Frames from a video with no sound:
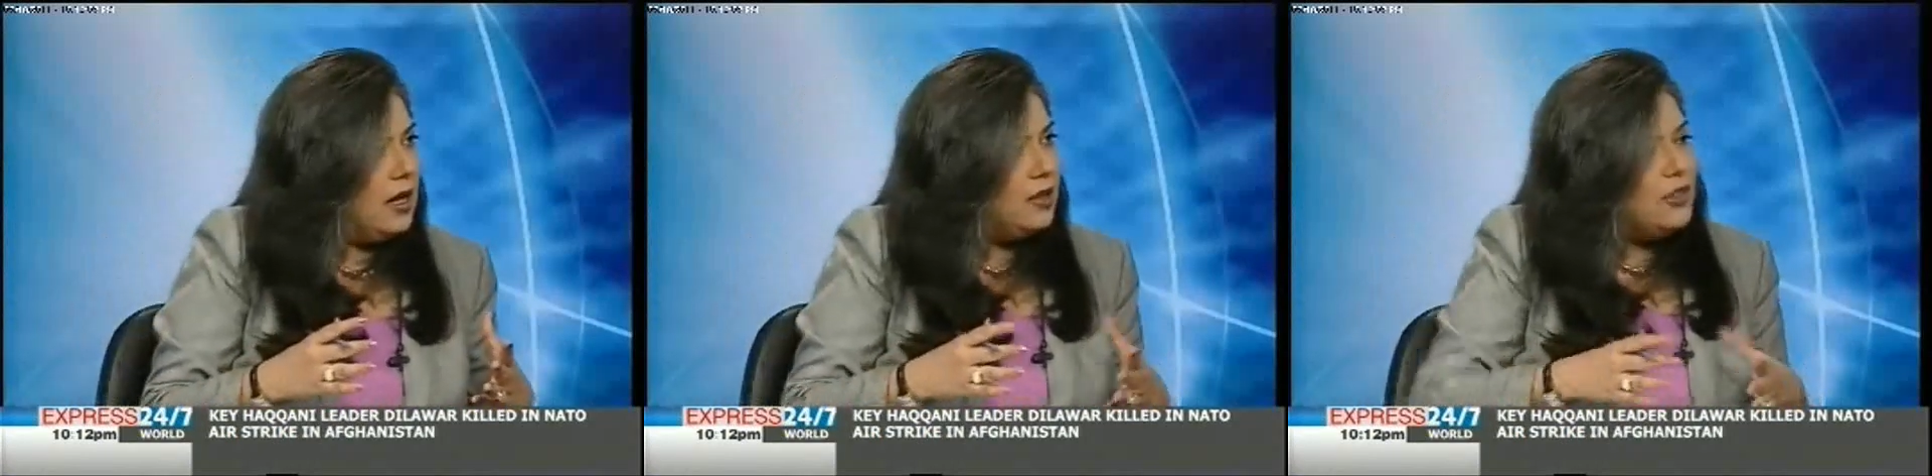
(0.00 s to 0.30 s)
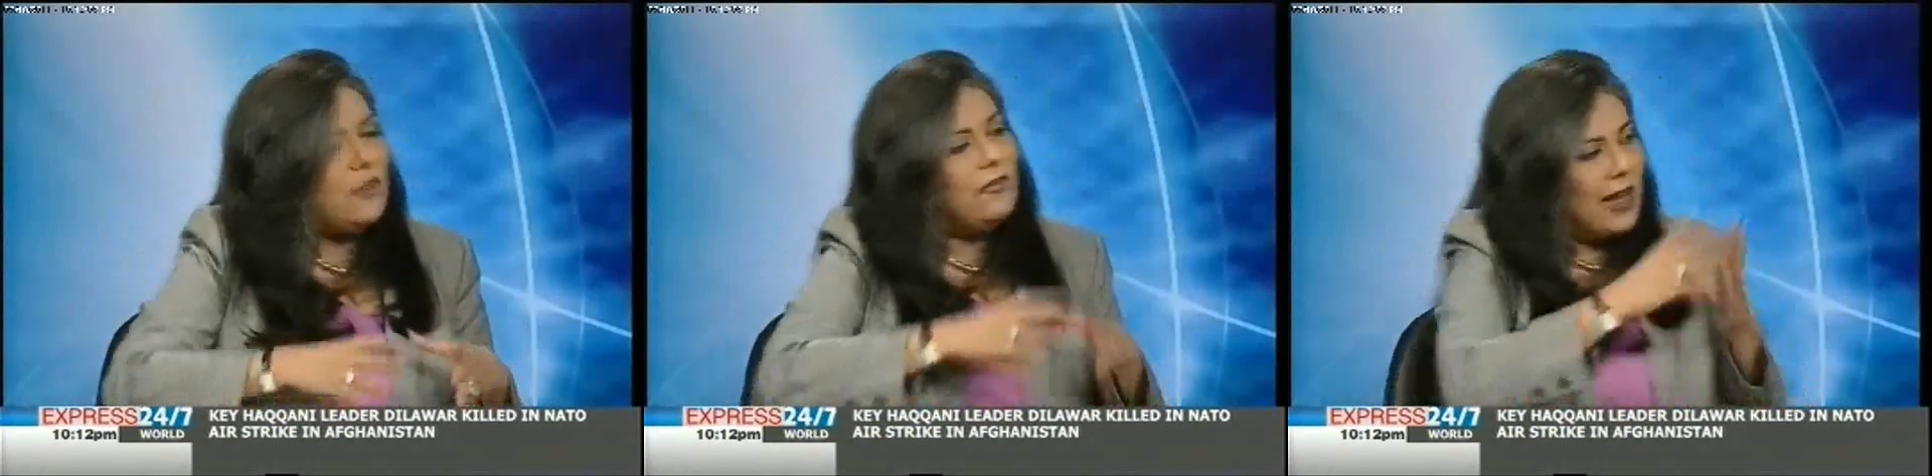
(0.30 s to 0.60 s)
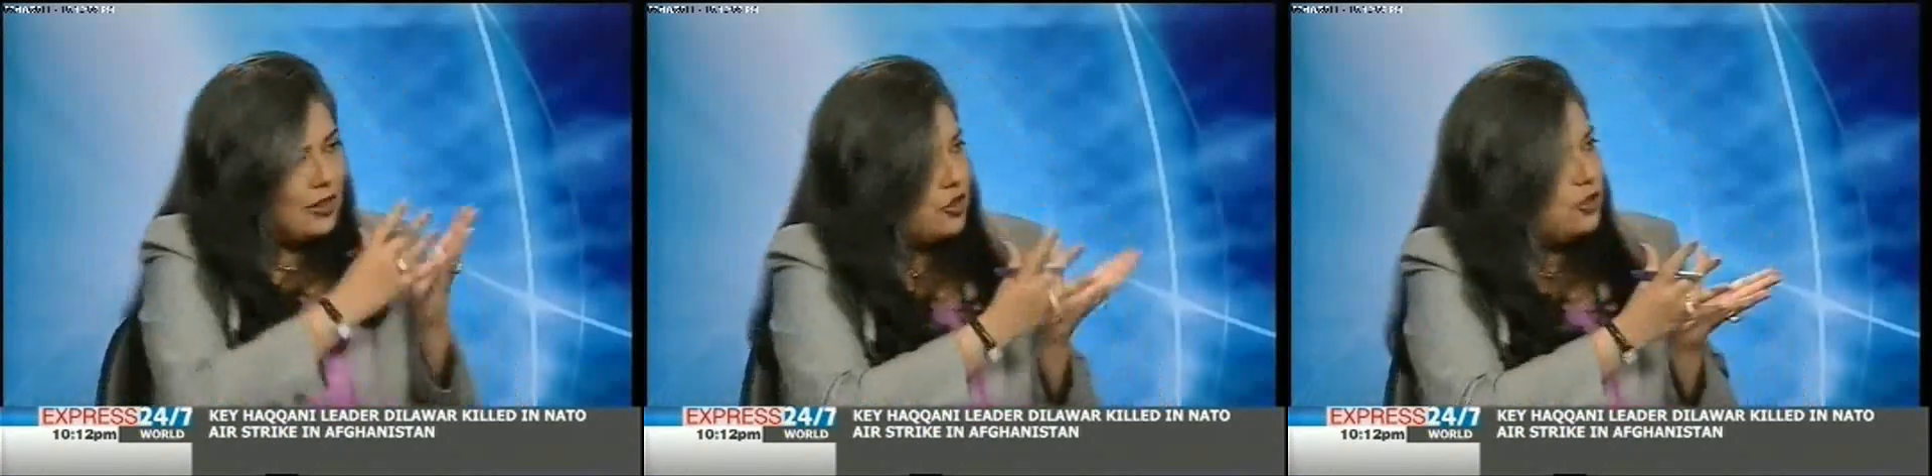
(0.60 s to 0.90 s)
or your
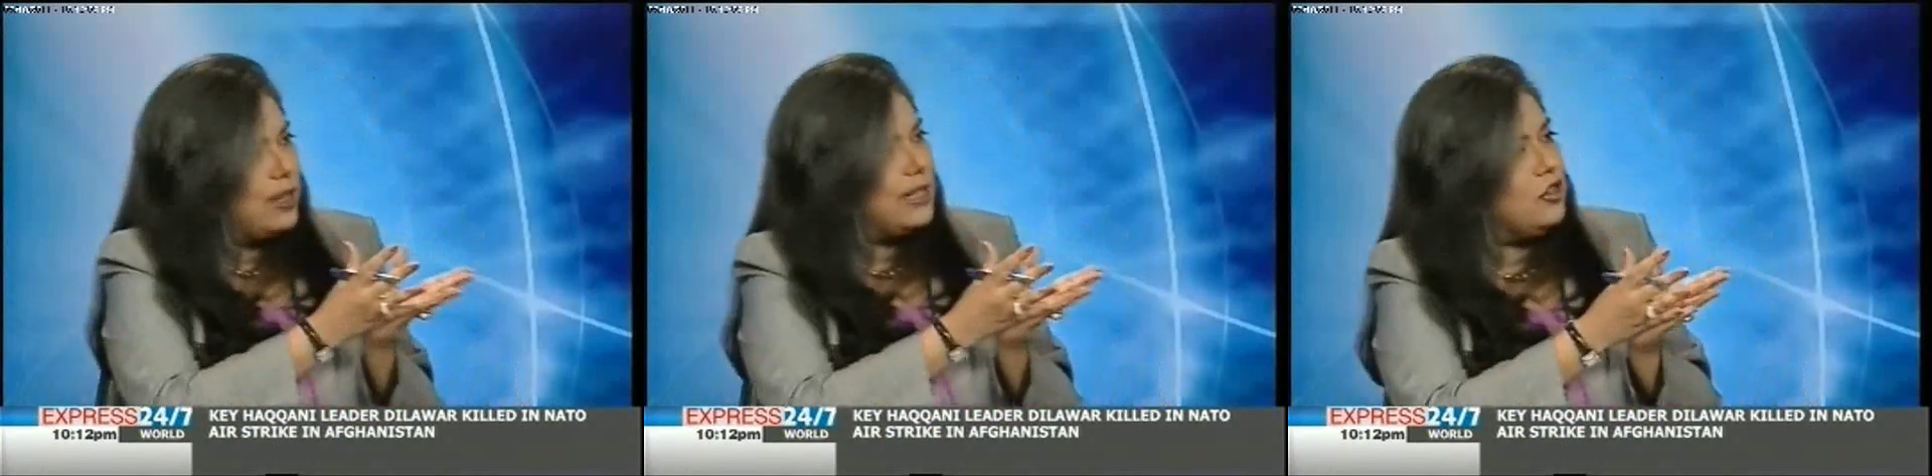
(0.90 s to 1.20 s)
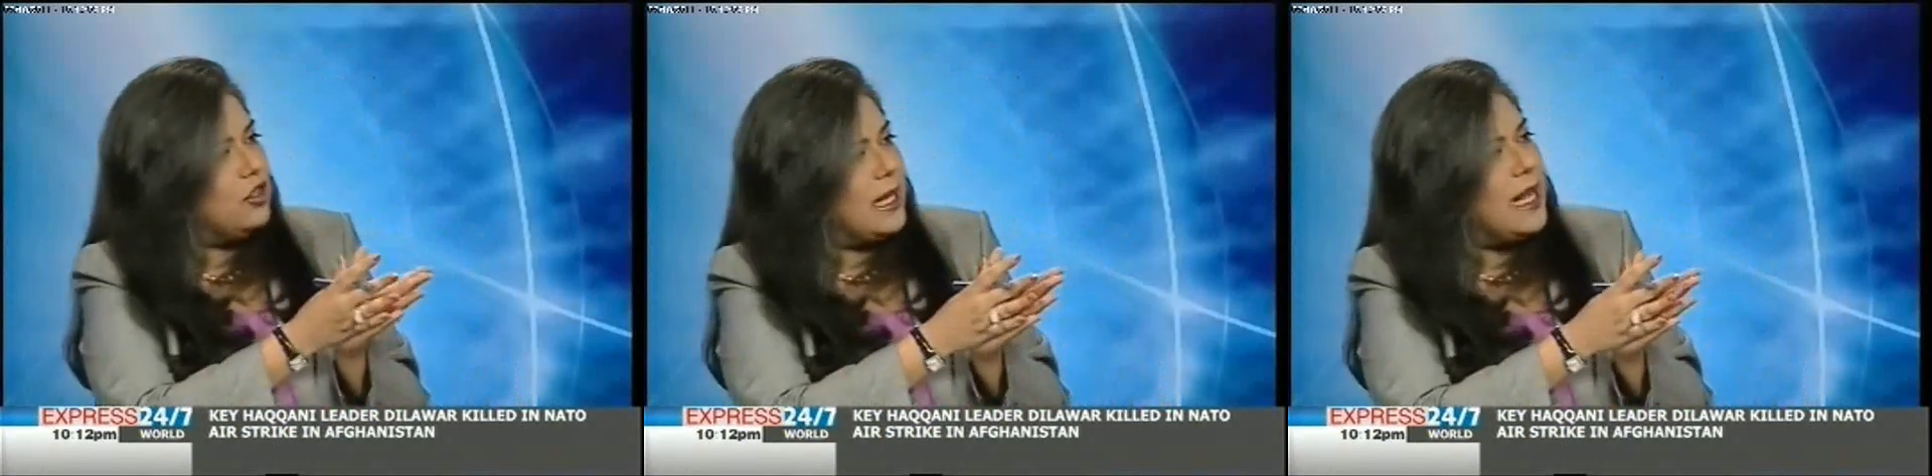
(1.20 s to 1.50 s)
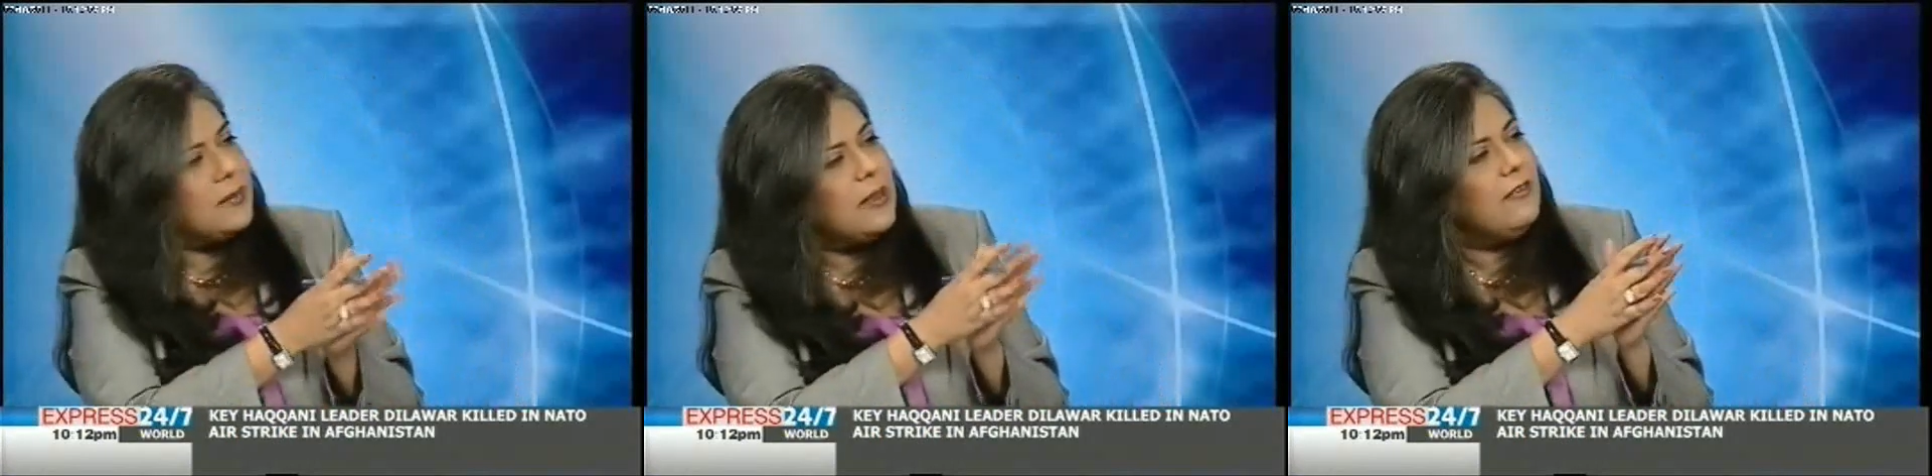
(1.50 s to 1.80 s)
faction rather, I should say,
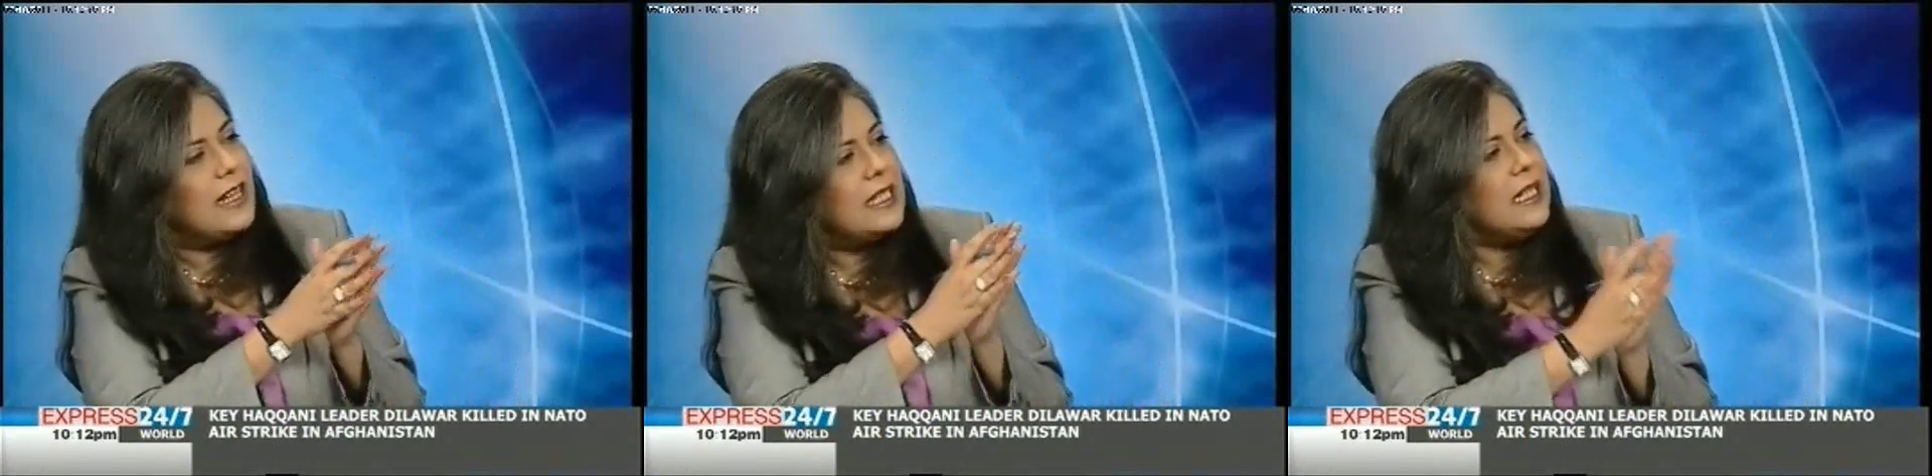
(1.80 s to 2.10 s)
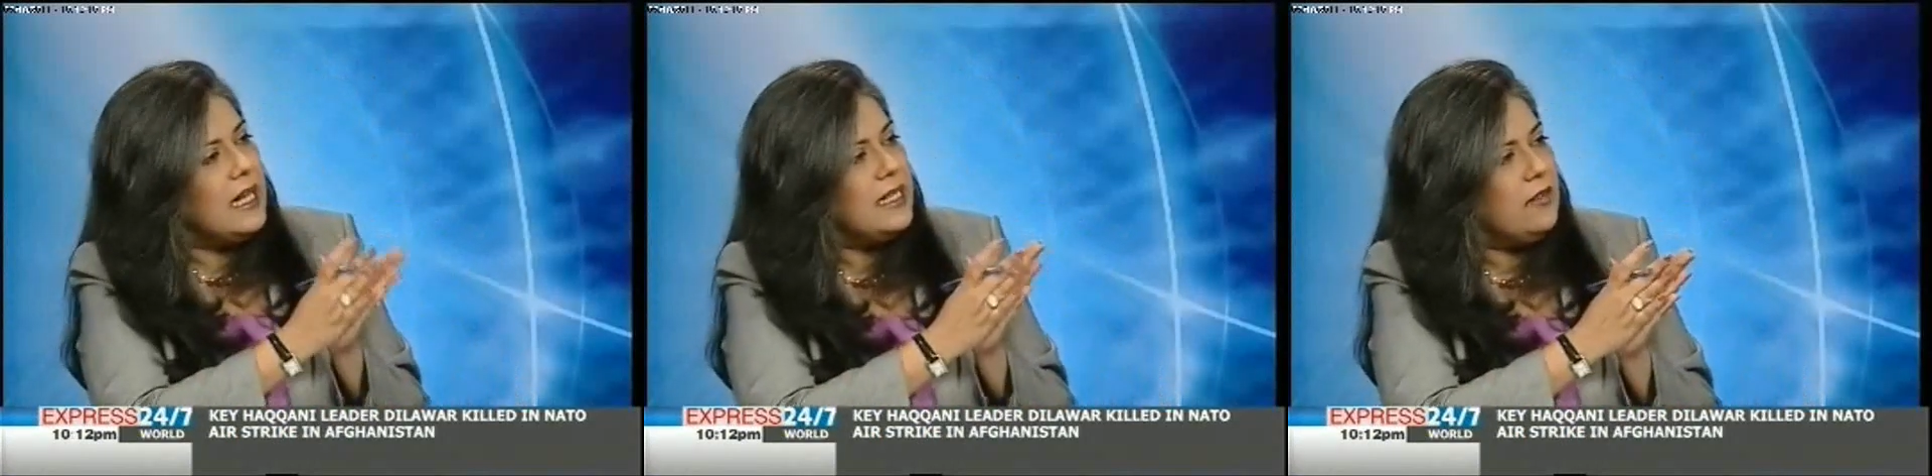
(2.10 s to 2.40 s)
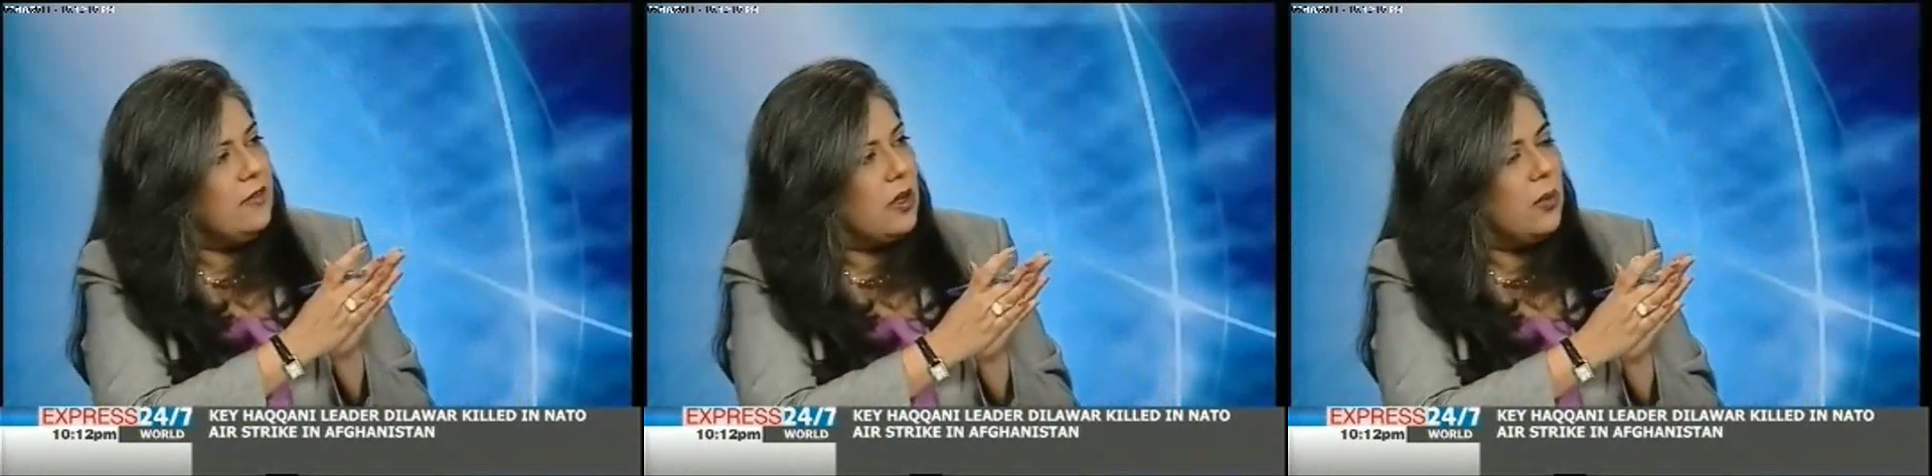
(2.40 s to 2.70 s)
has been
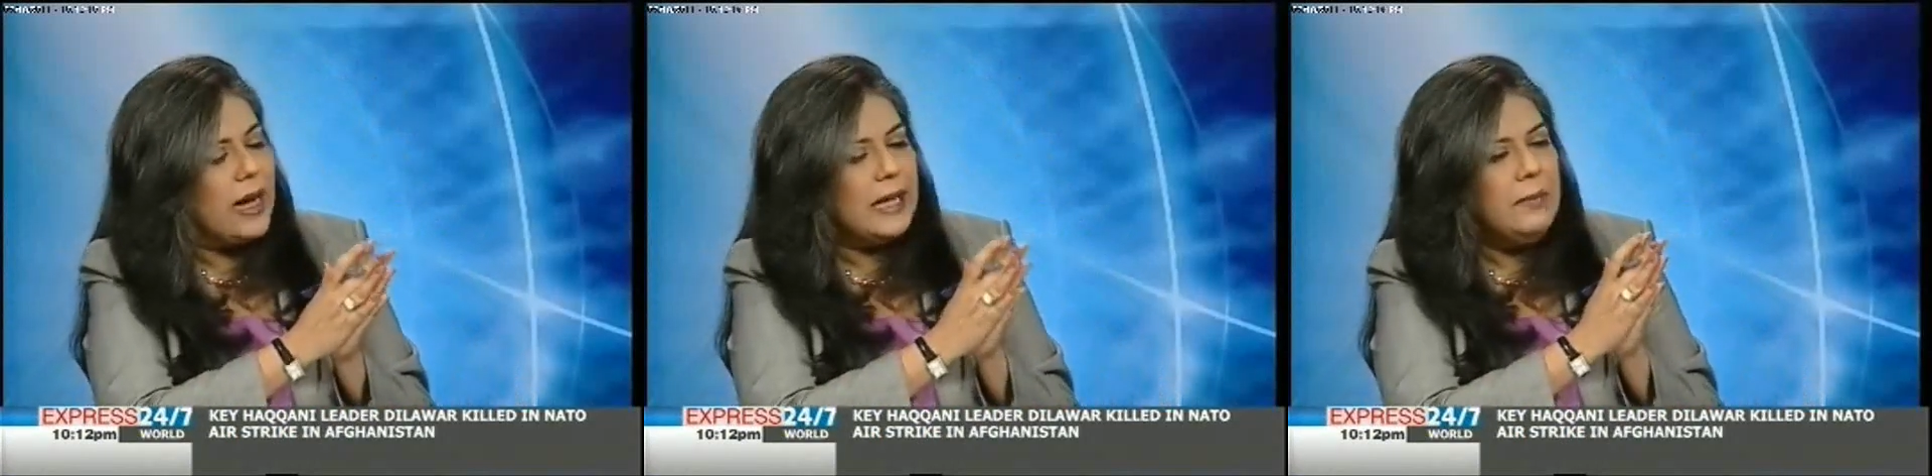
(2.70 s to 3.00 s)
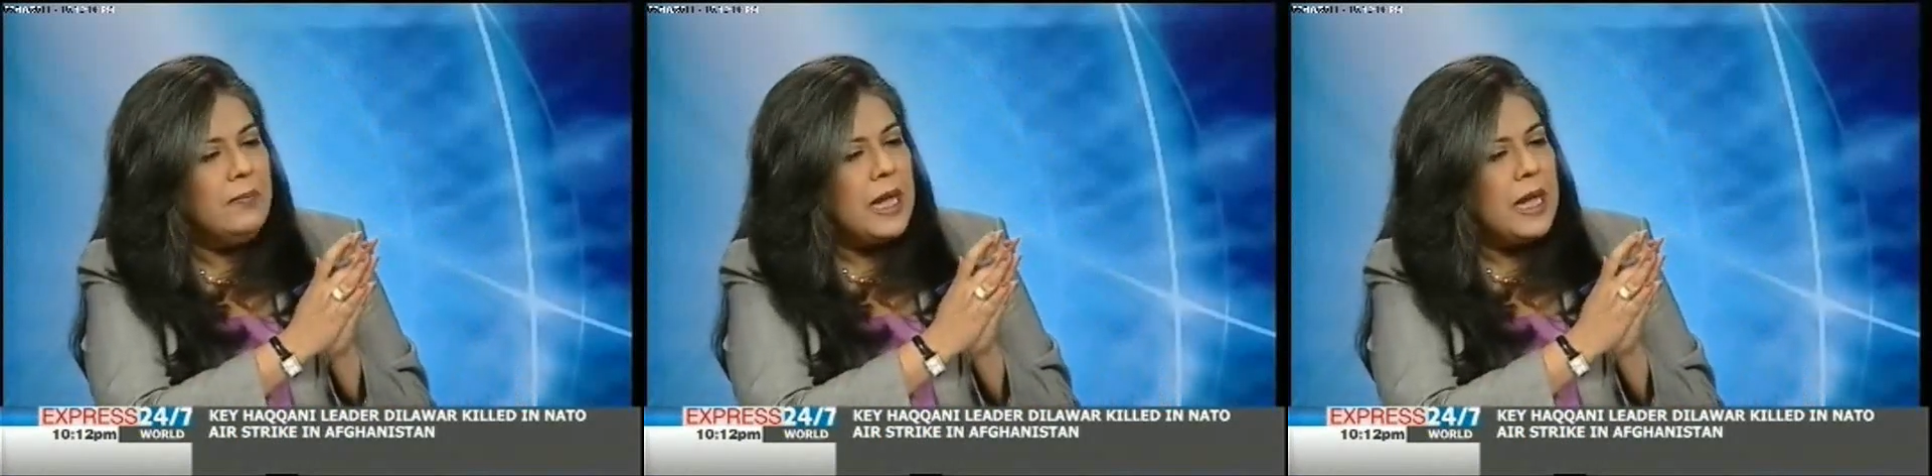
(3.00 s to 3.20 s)
vacillating for a while.